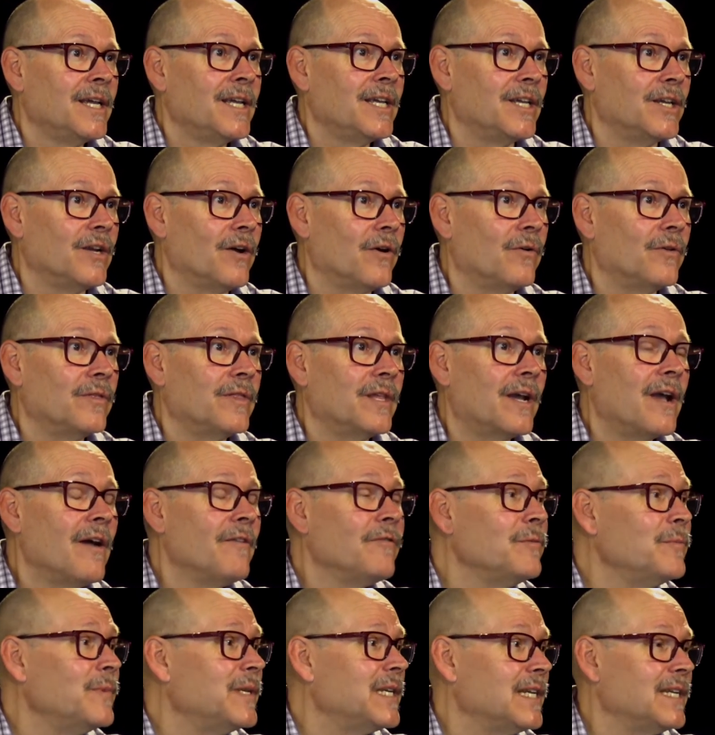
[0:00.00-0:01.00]
you know, the
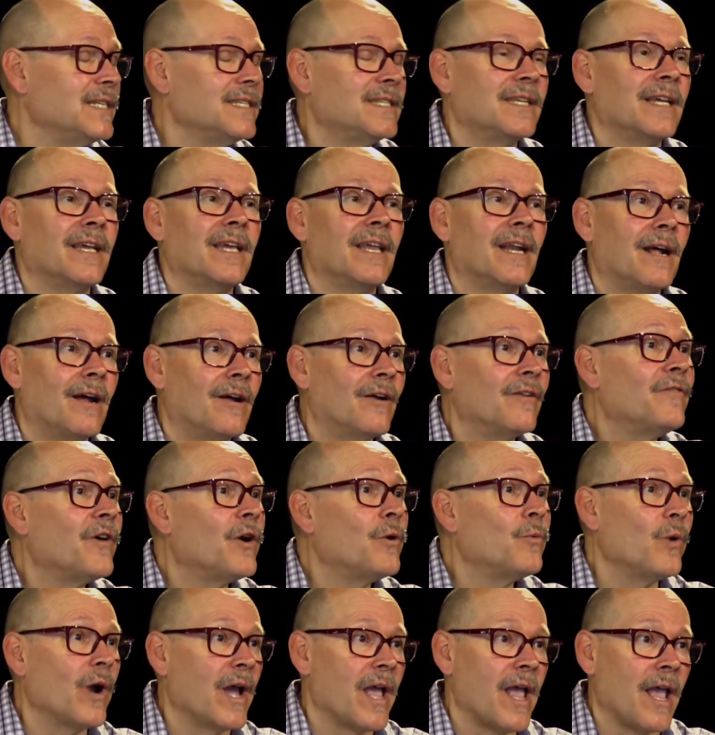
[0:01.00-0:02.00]
government needs to get out of
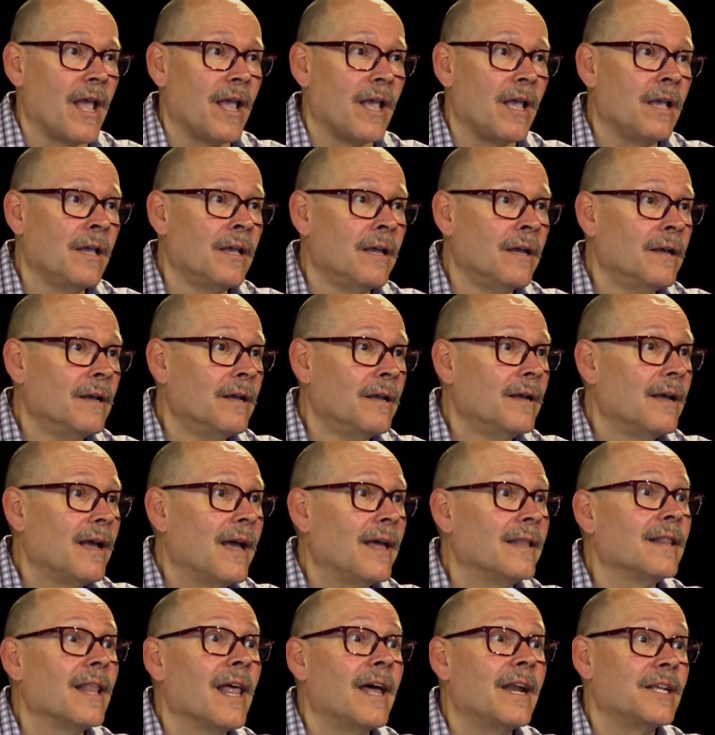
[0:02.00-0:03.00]
our way
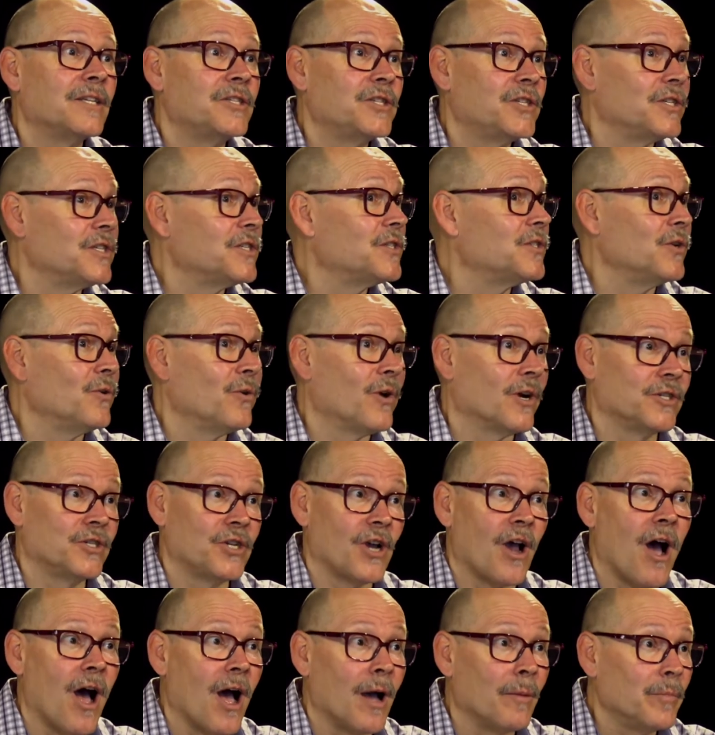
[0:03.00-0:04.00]
and let us just do our
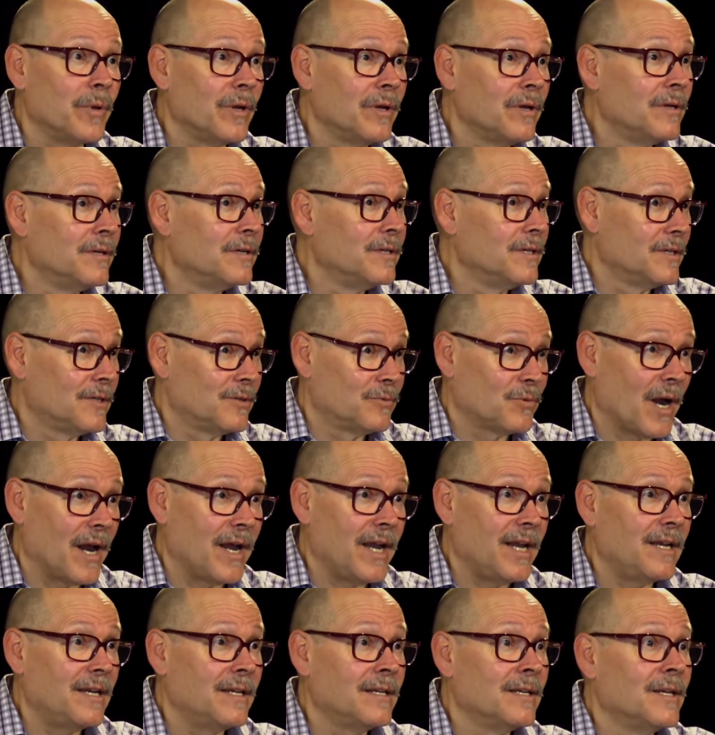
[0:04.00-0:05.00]
job,
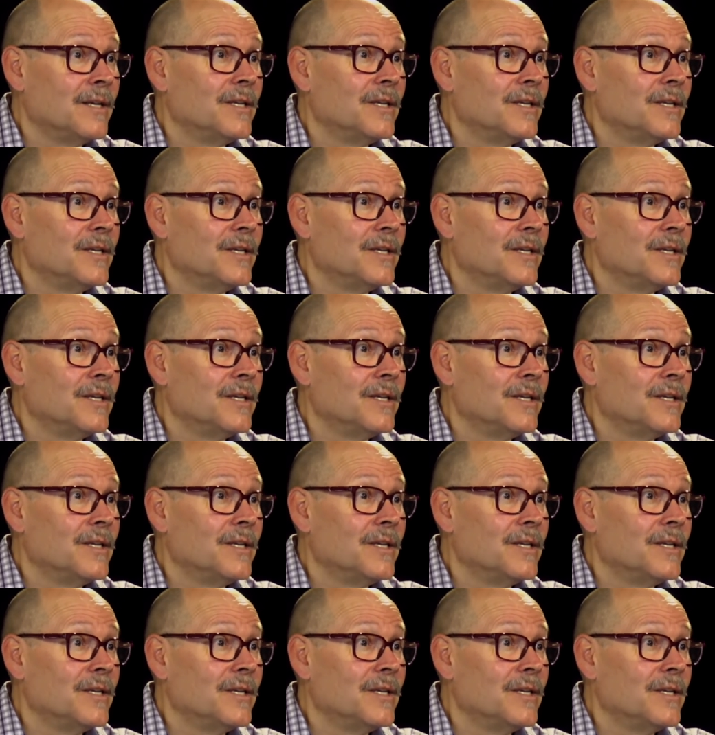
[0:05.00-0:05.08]
right?